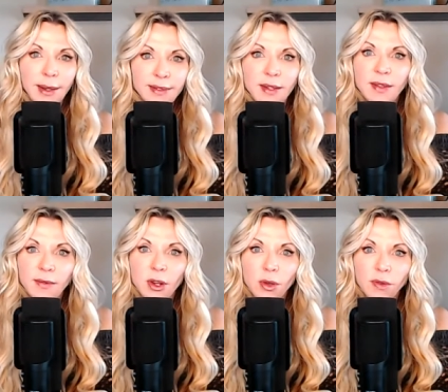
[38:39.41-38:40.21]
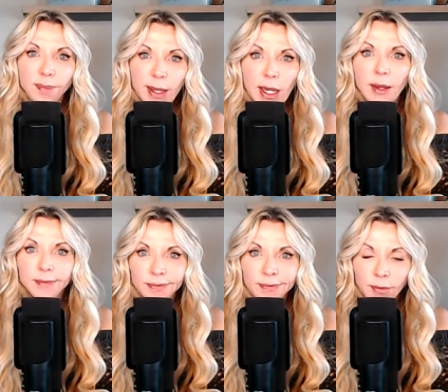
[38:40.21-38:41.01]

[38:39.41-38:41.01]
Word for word: Like I said, 70 year olds bleeding,